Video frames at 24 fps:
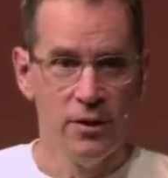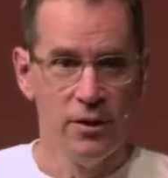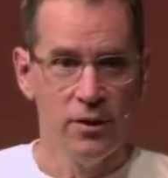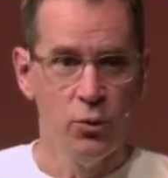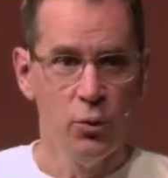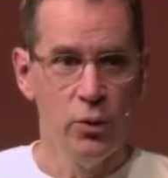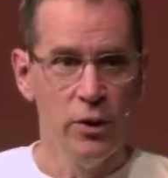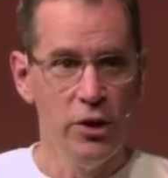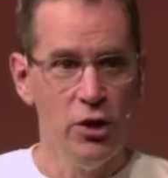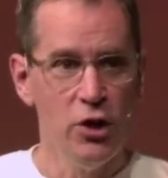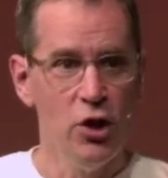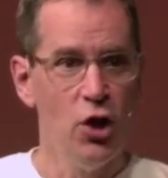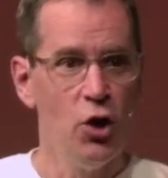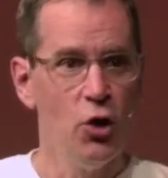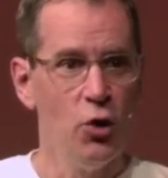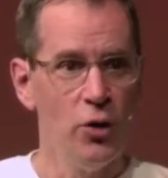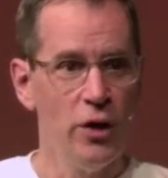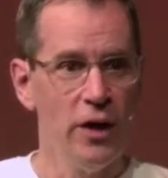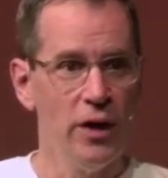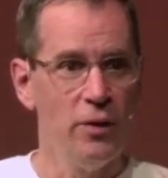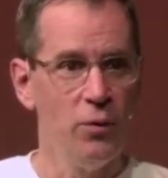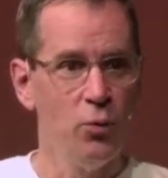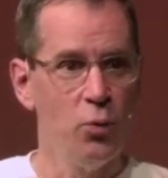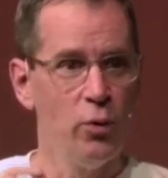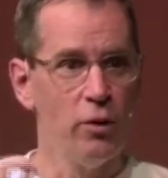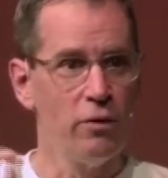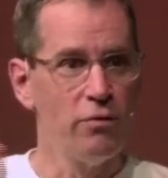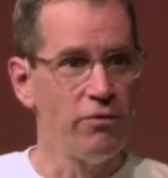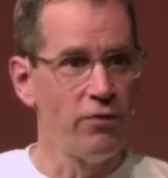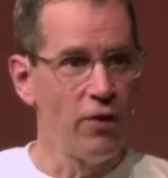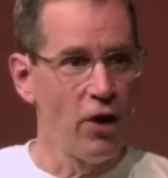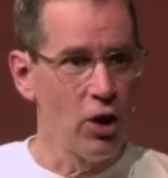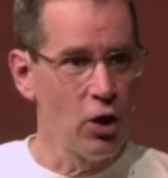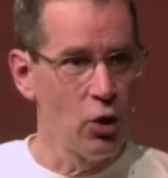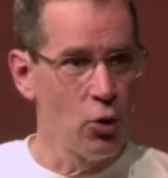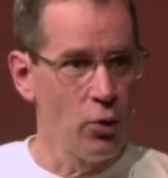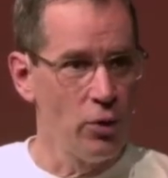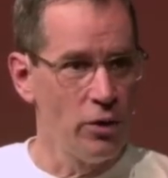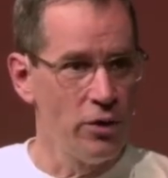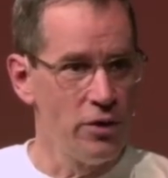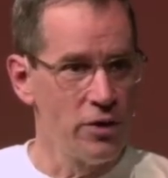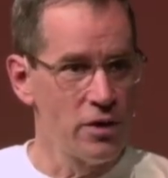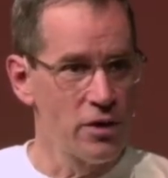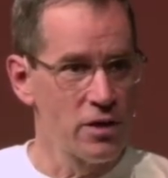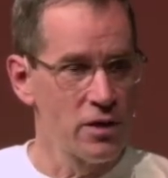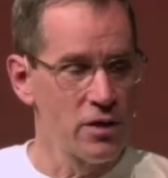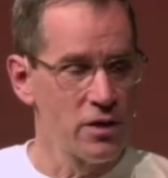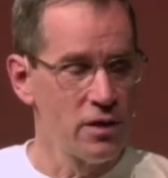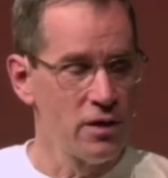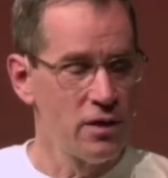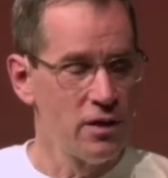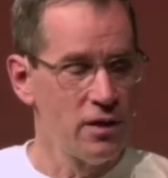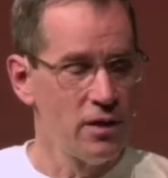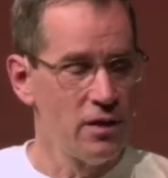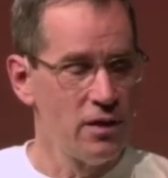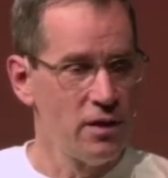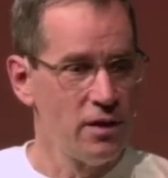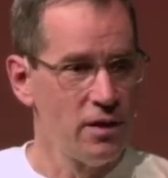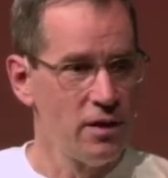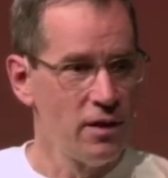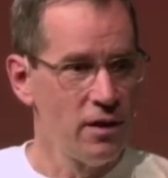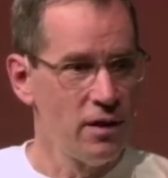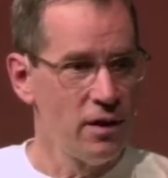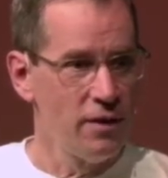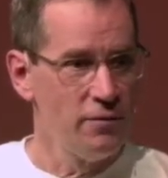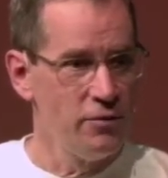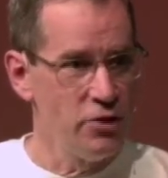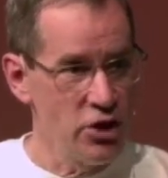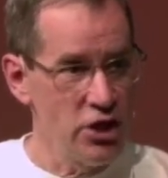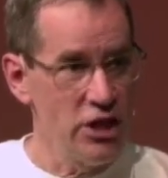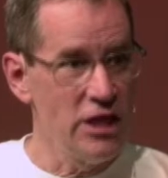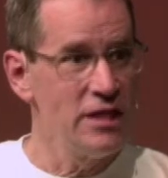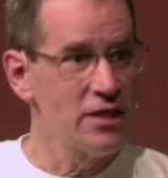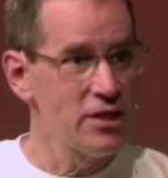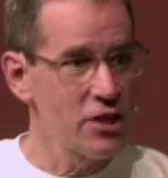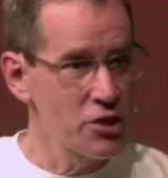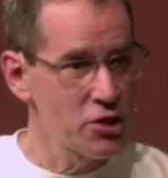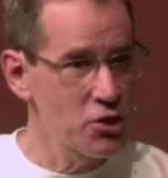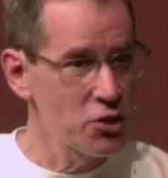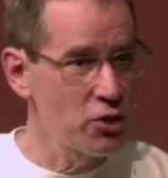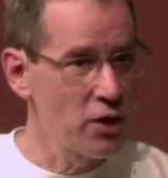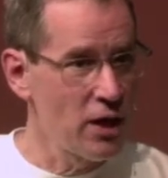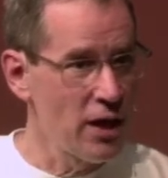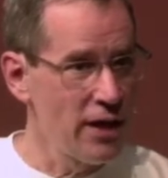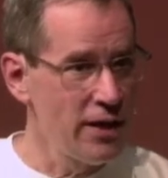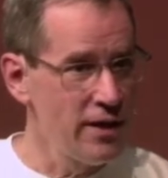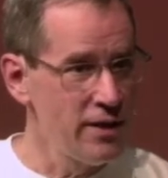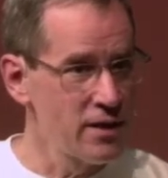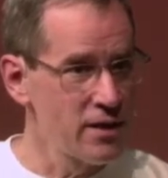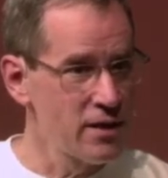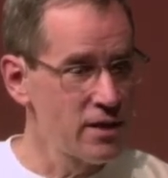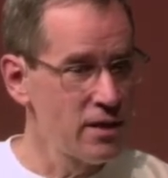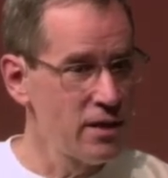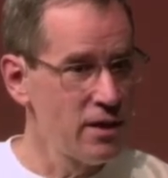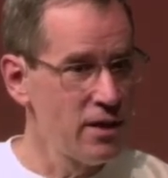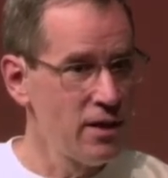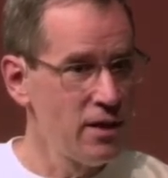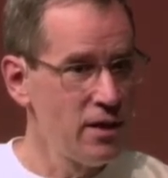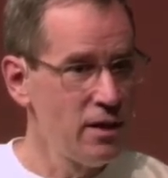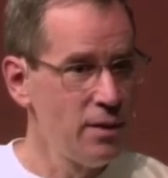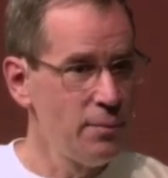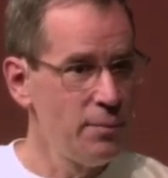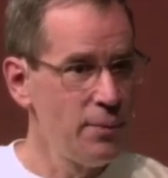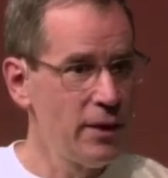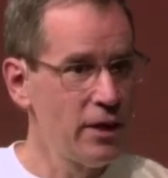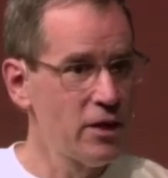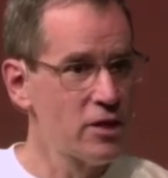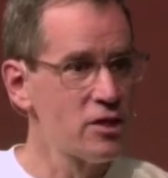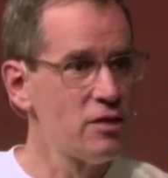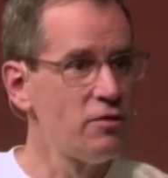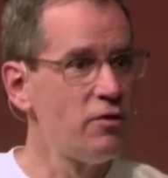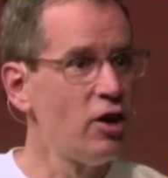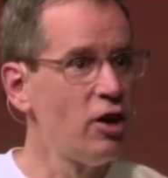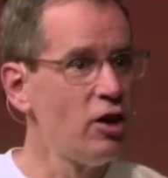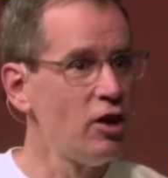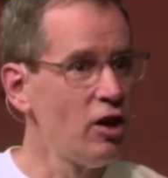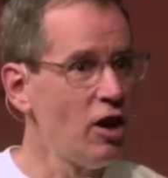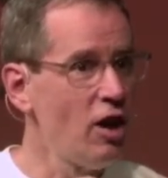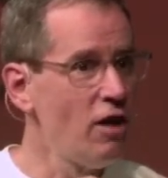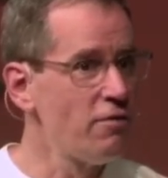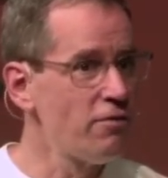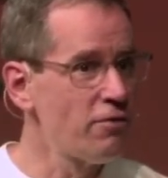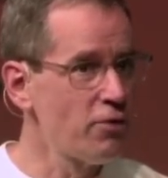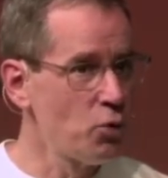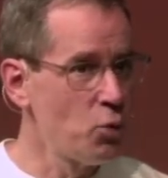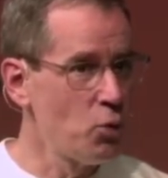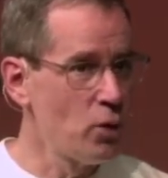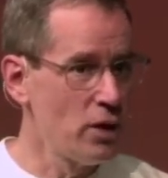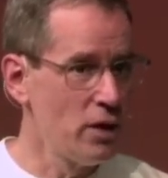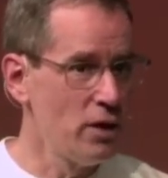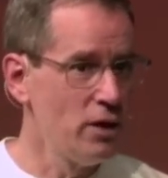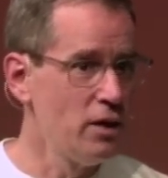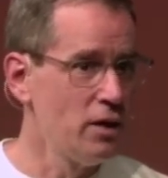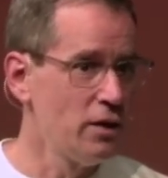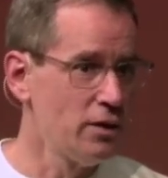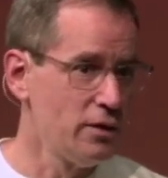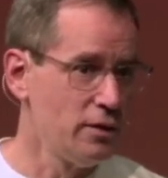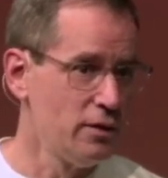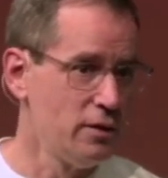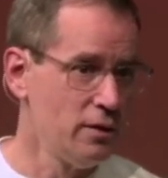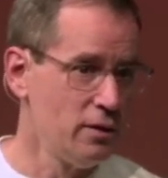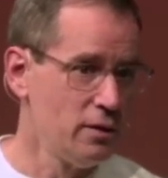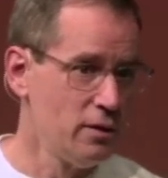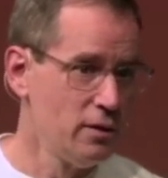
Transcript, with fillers: would know that we're followers of Jesus Christ because of our love for one another.